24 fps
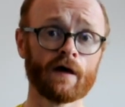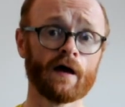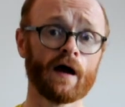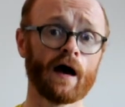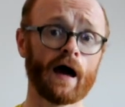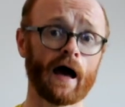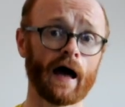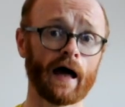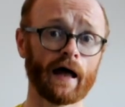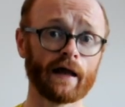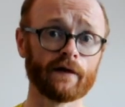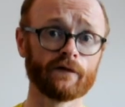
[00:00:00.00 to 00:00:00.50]

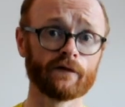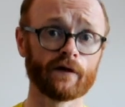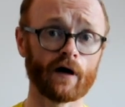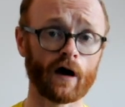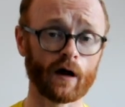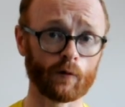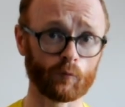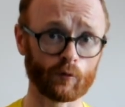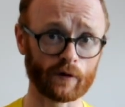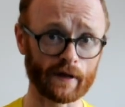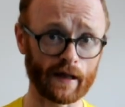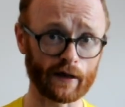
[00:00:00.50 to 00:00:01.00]
and I
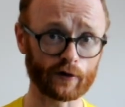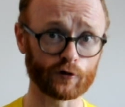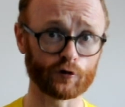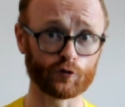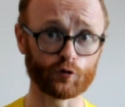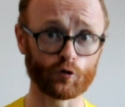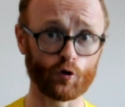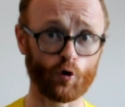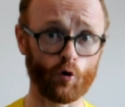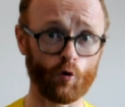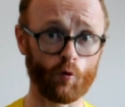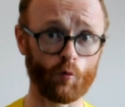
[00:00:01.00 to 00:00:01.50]
will let you
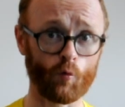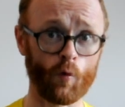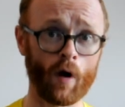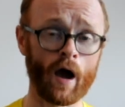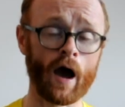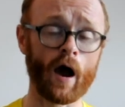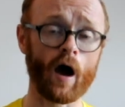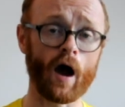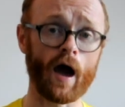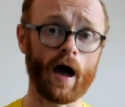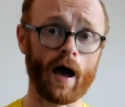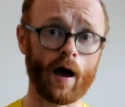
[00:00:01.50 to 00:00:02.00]
know
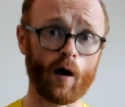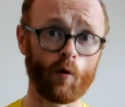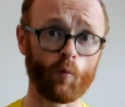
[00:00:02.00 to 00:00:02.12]
uh,